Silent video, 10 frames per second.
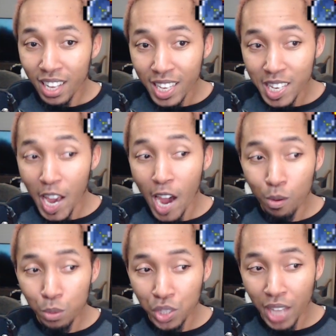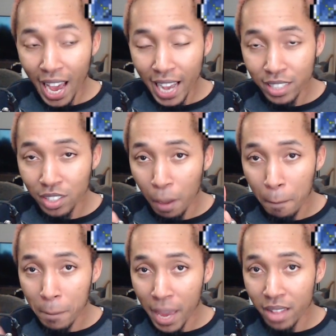counts as a
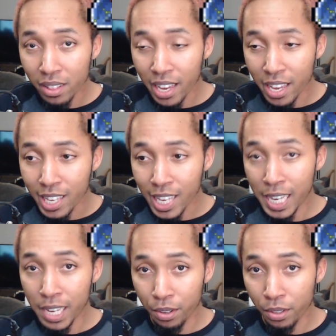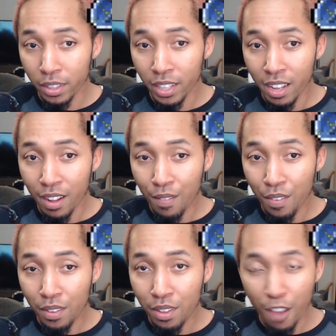melee kill
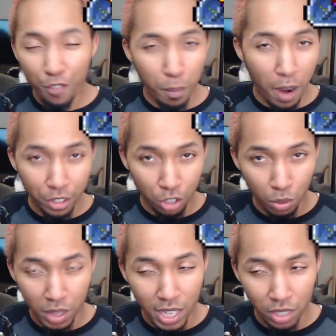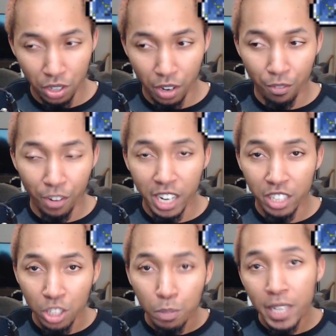if the monster's within a certain
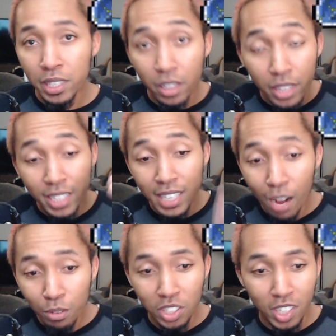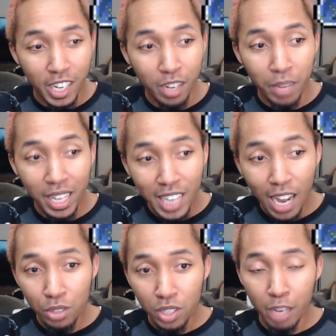range. It's basically a down slam, and
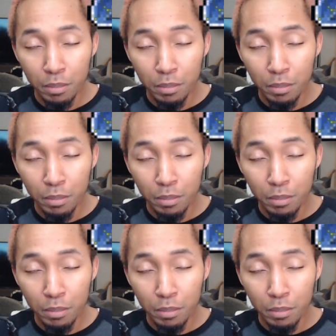down slams are